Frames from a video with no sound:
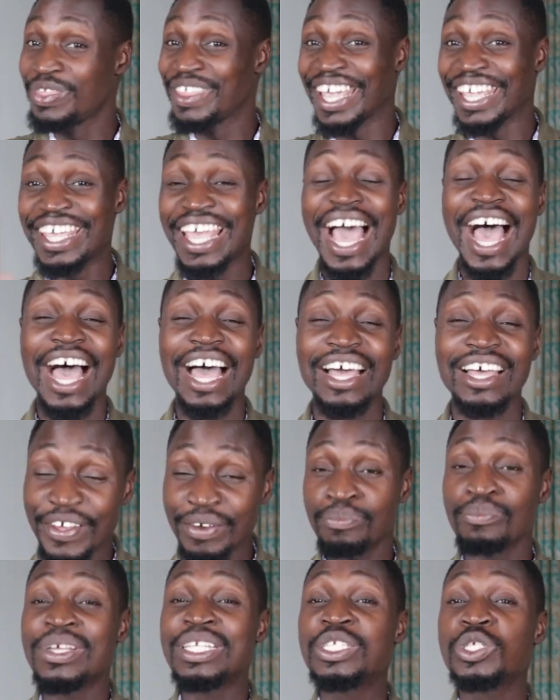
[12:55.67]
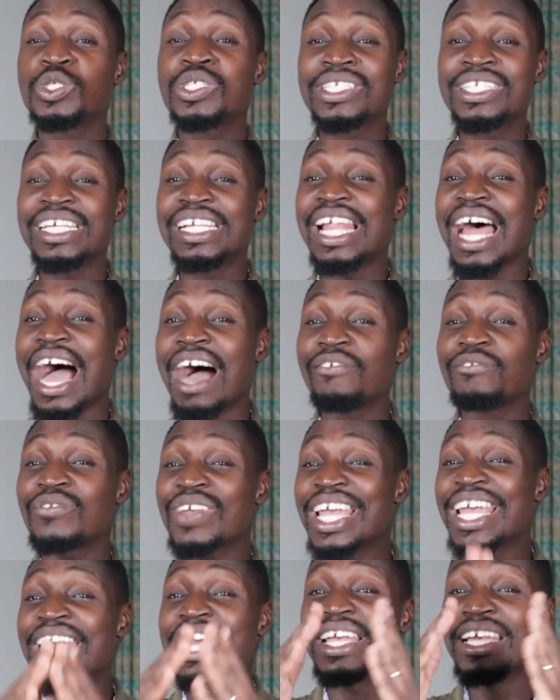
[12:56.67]
the year, that means you still have
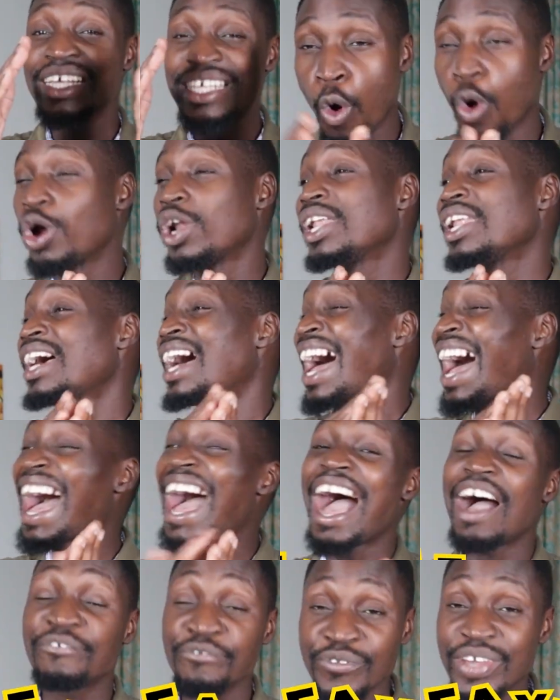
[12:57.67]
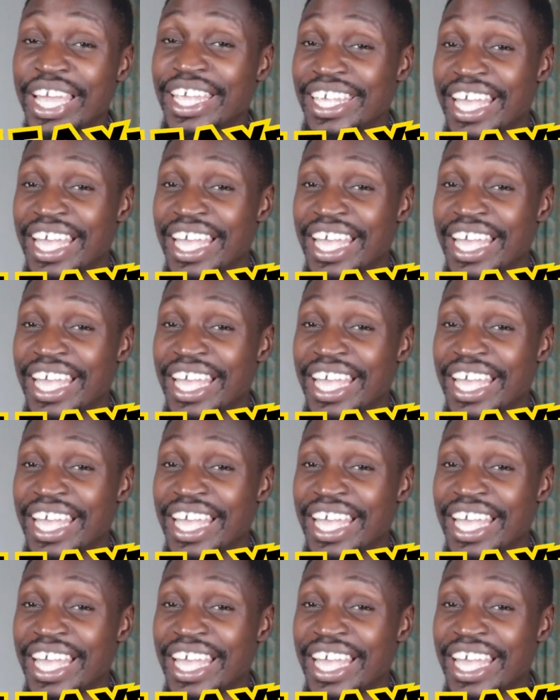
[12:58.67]
a whole half a